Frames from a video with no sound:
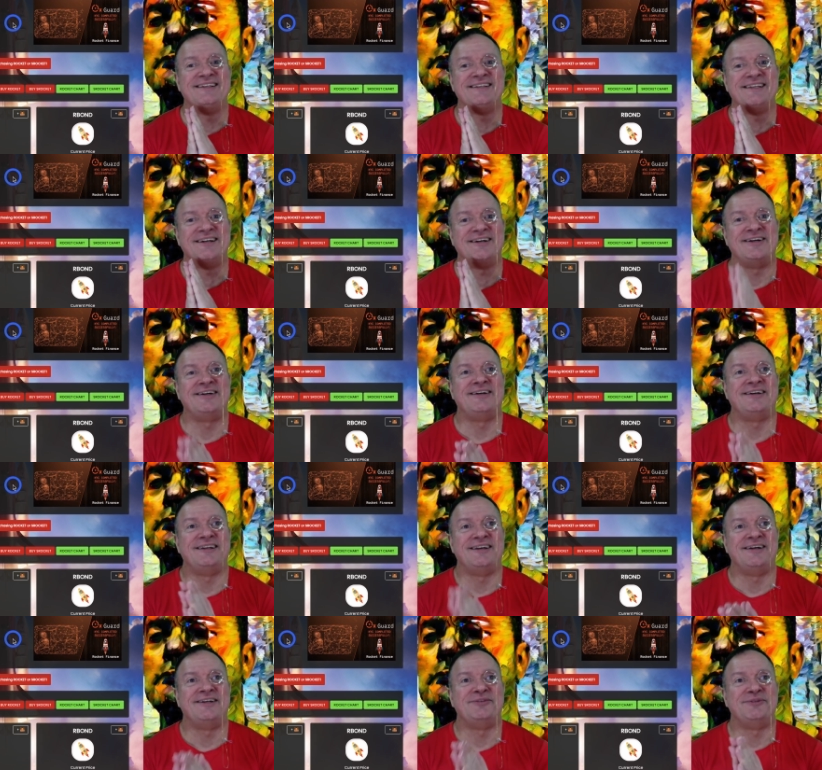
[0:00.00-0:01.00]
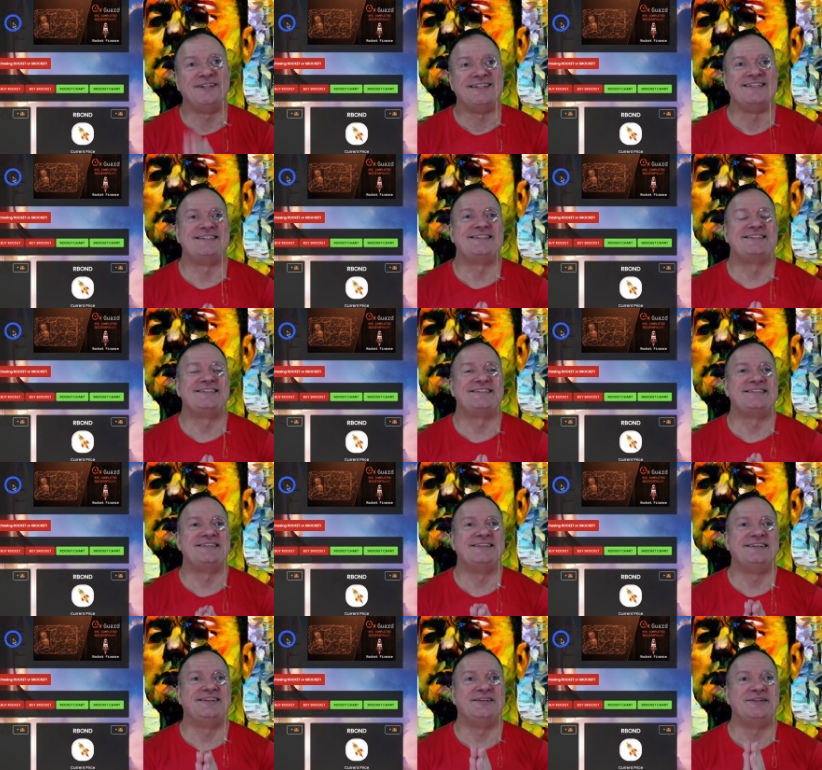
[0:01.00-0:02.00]
There are a lot of risks,
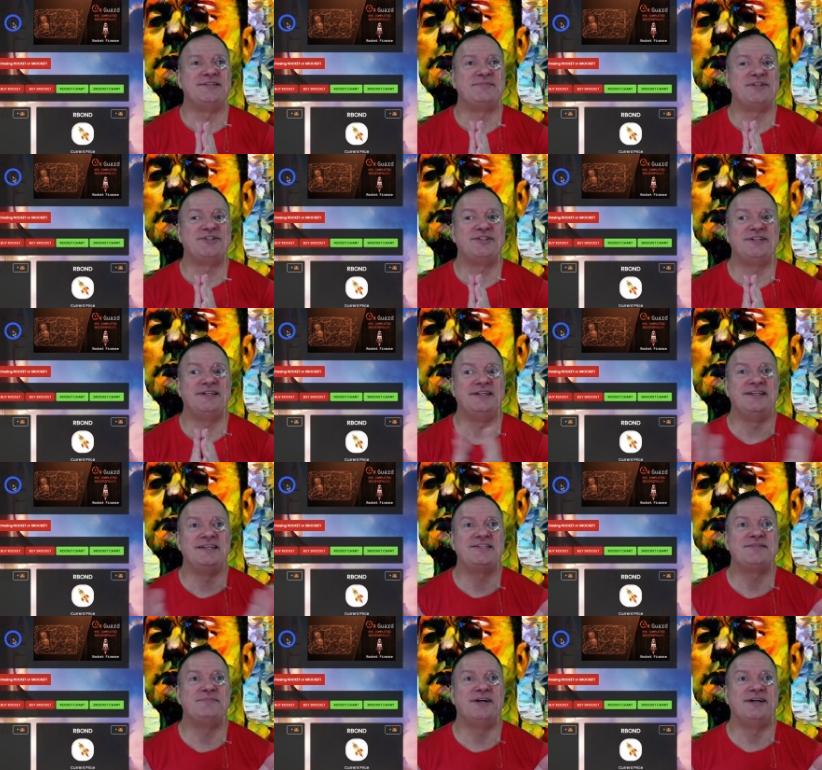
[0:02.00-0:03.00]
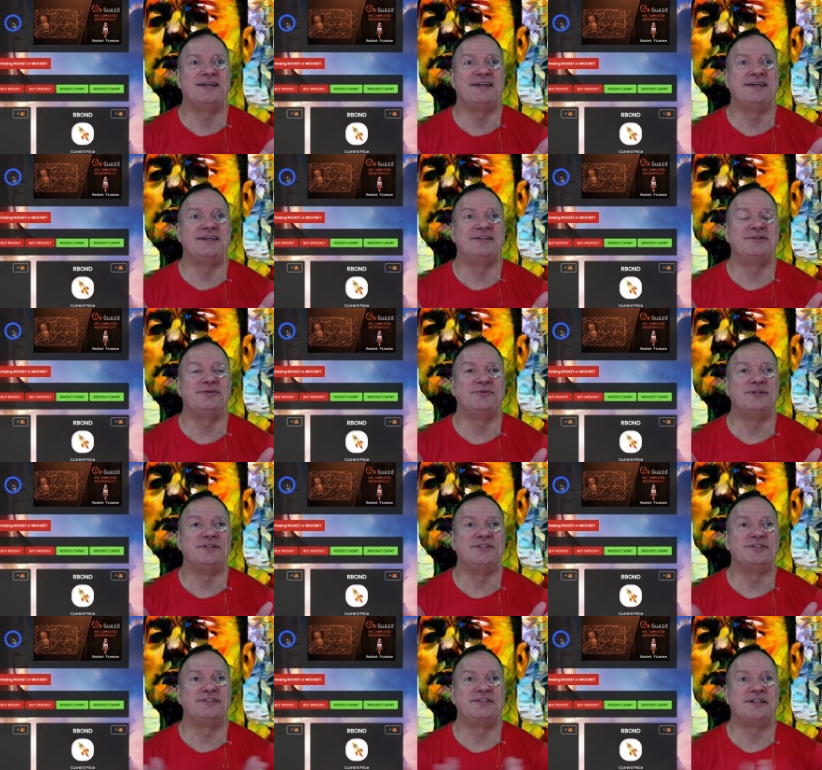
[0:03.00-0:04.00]
especially in this market,
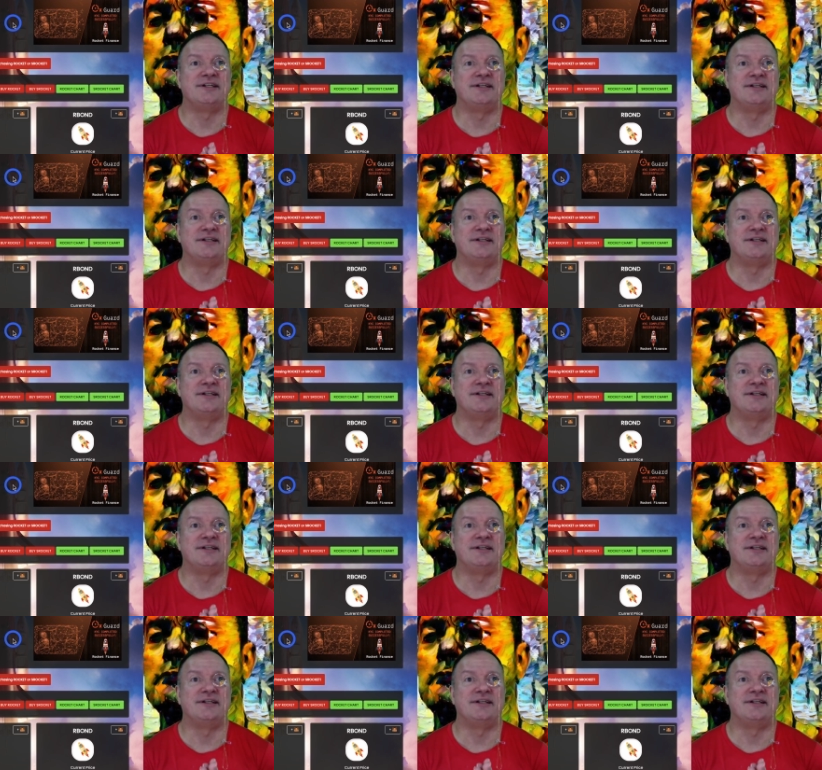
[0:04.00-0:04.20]
which,